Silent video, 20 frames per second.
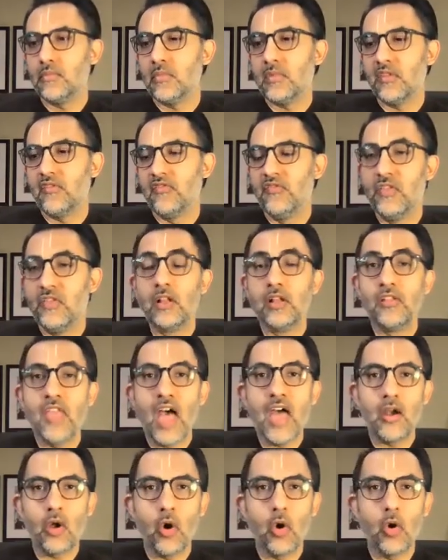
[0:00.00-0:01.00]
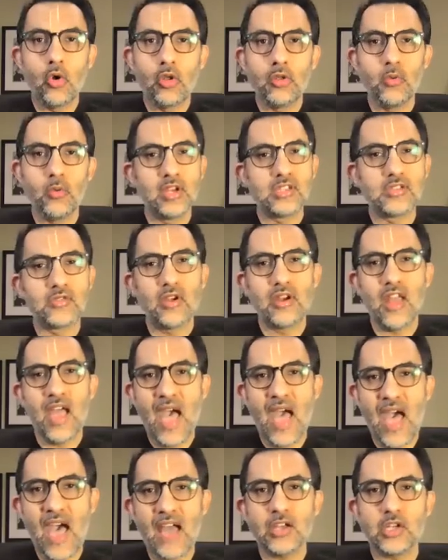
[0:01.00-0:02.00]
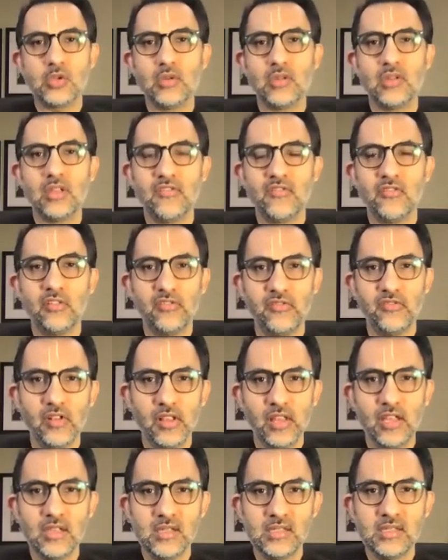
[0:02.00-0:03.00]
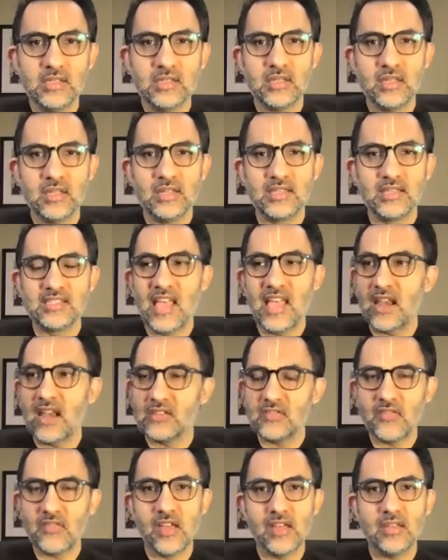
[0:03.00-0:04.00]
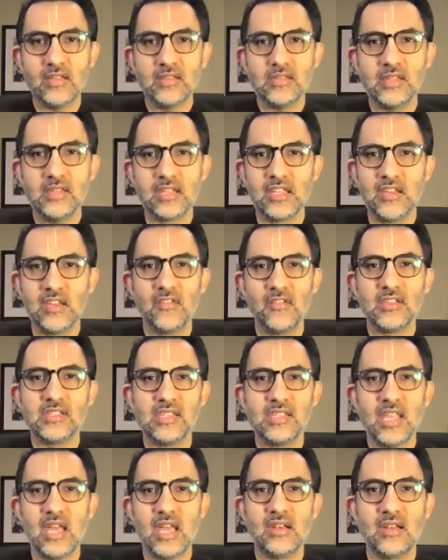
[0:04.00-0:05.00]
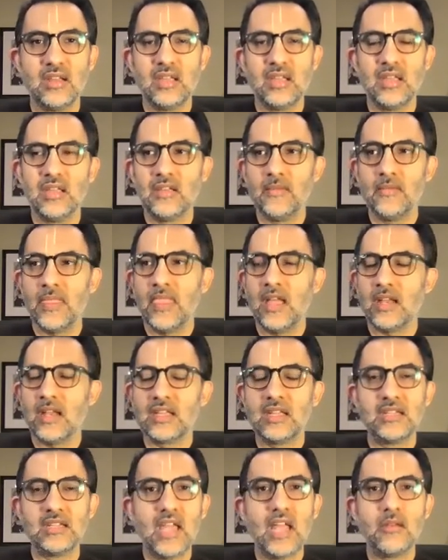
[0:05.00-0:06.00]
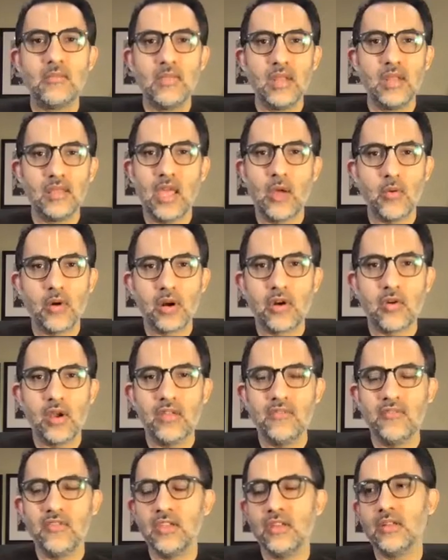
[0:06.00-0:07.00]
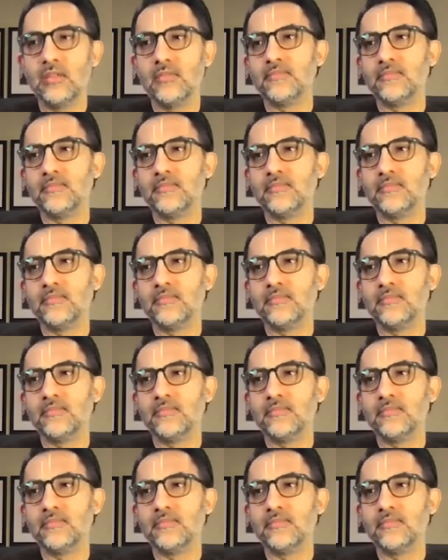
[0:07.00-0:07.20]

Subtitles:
fill that hole, what is going to actually fulfill us and satisfy us and give us that contentment that we're craving.